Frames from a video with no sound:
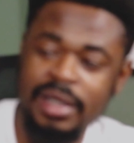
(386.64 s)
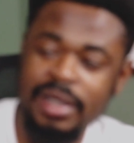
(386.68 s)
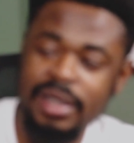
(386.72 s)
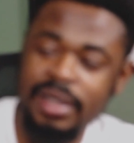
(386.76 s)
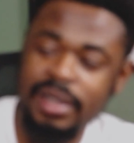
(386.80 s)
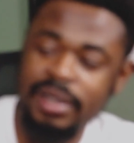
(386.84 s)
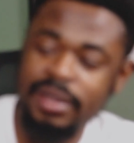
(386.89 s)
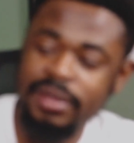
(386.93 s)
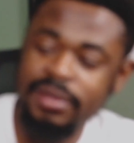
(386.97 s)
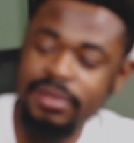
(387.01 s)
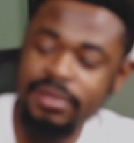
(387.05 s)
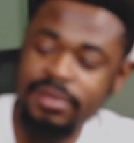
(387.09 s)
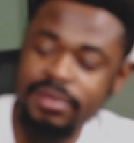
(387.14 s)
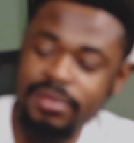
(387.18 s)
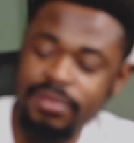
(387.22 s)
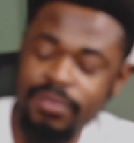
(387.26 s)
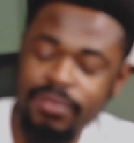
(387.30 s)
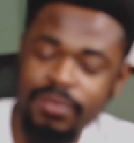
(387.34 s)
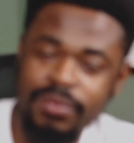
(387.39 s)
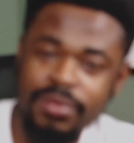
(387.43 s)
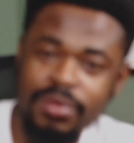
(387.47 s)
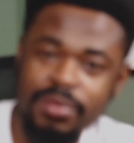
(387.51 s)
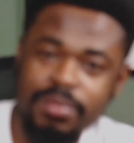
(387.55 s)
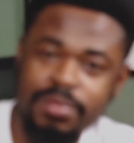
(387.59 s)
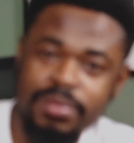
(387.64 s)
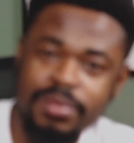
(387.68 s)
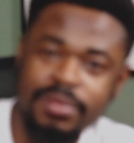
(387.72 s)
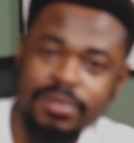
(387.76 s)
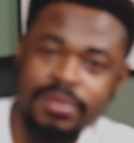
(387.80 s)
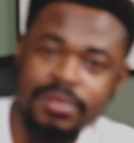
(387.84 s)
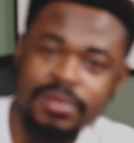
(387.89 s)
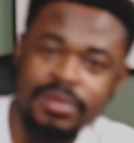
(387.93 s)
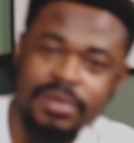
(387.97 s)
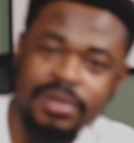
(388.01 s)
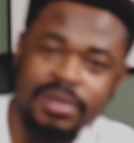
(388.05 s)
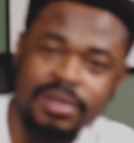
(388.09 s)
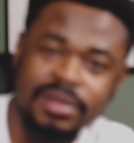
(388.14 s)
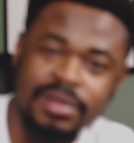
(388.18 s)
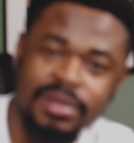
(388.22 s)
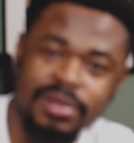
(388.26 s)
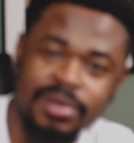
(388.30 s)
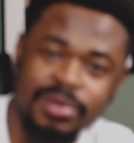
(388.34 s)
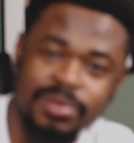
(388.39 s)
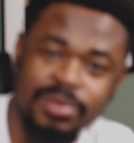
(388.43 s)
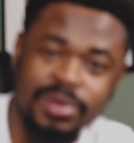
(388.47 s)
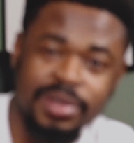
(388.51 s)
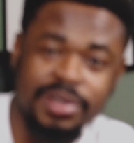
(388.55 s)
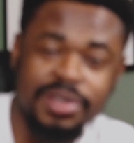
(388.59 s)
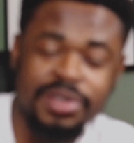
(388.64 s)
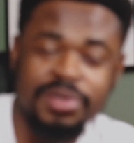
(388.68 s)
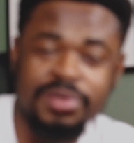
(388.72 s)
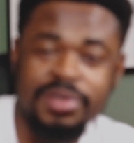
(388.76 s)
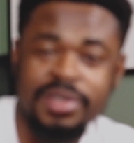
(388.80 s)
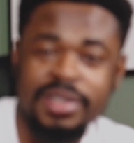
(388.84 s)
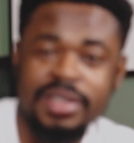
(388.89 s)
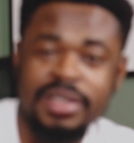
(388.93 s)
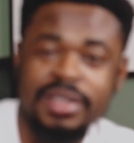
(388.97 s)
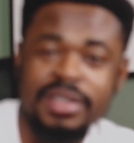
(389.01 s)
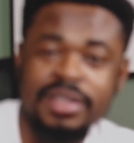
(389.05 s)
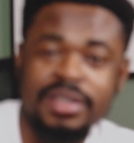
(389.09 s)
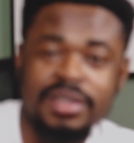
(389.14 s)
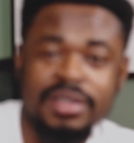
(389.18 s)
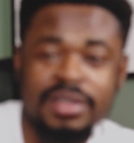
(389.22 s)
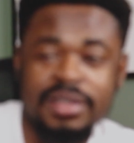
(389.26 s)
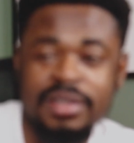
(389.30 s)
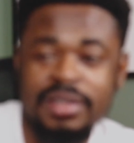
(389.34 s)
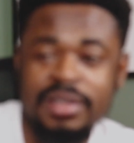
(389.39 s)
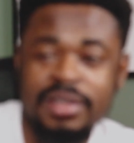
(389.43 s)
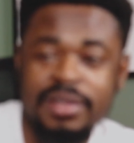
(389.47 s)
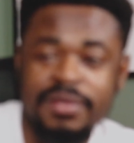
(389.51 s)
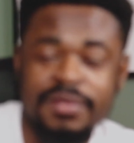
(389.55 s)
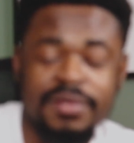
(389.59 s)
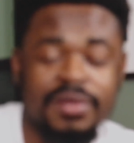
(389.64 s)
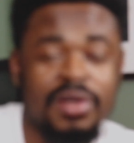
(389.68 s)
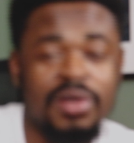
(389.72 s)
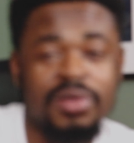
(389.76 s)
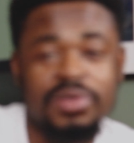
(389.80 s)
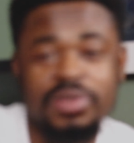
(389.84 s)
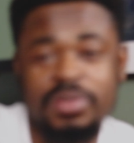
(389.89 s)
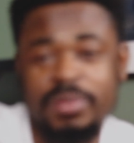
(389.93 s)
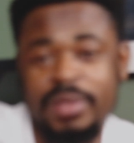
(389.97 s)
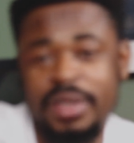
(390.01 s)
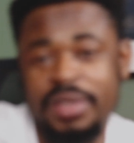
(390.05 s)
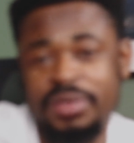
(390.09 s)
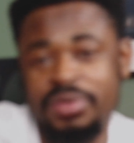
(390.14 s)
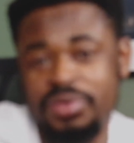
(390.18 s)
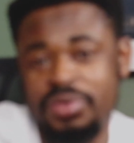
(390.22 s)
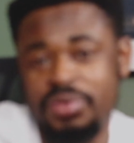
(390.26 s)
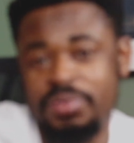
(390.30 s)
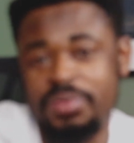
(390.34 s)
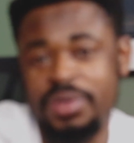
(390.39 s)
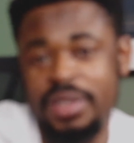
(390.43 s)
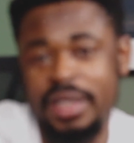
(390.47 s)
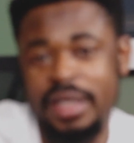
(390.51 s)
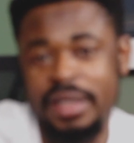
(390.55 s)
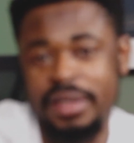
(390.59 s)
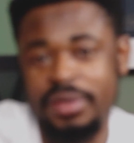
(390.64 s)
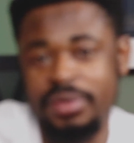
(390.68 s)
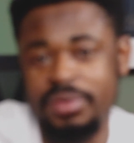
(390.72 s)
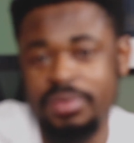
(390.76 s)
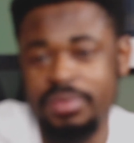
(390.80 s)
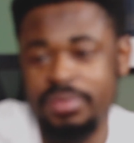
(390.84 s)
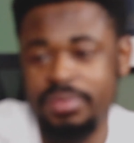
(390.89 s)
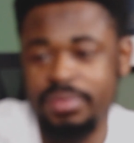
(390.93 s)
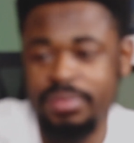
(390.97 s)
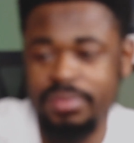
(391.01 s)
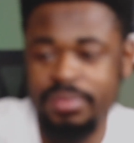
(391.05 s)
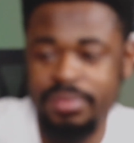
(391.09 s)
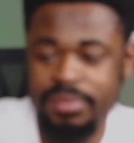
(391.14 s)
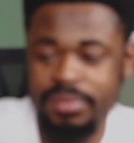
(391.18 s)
and whoop, what do you see? I've gone to my YouTube channel.